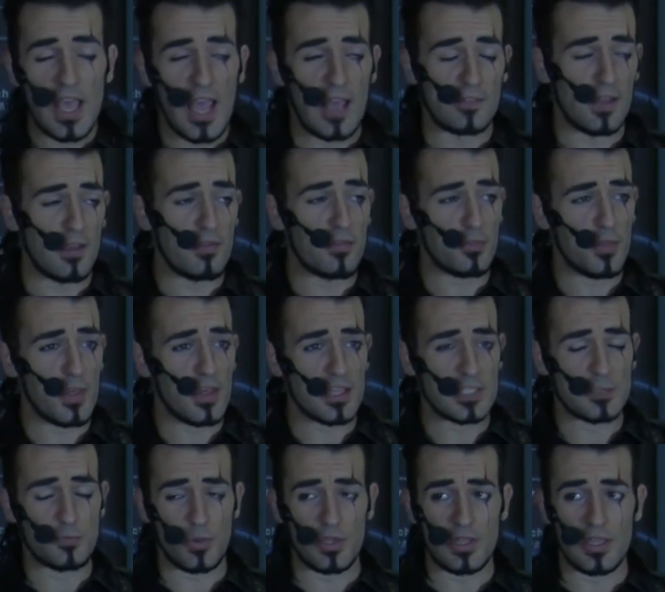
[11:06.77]
And I think
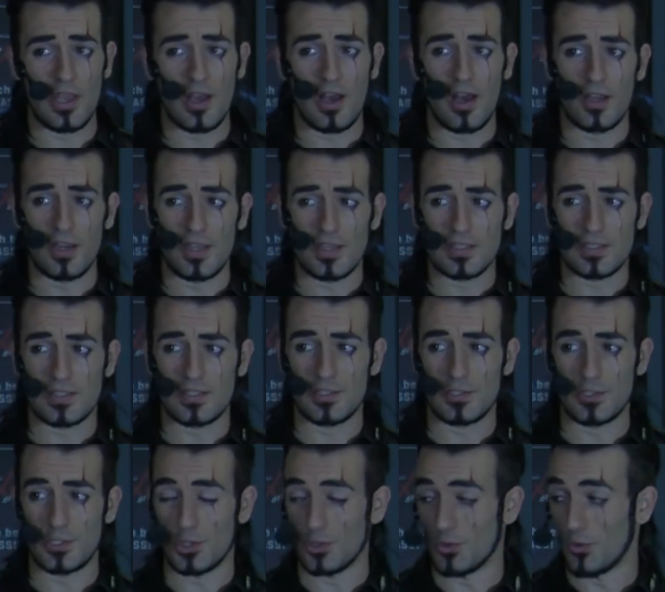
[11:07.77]
it's pretty
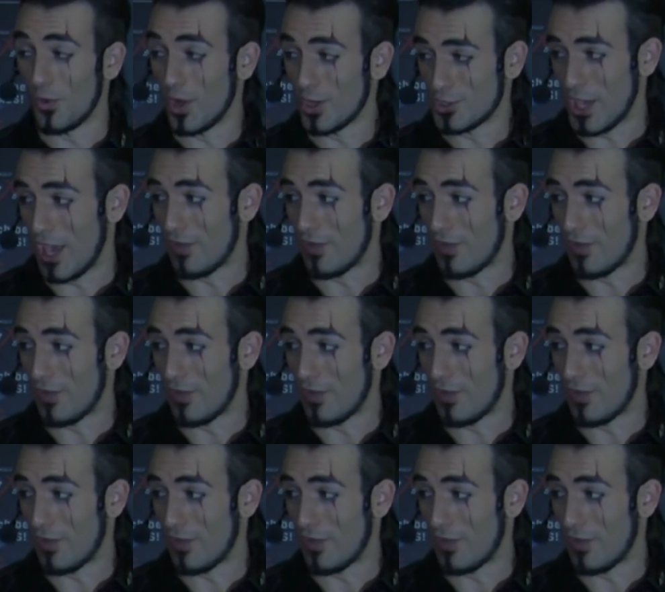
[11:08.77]
honest to watch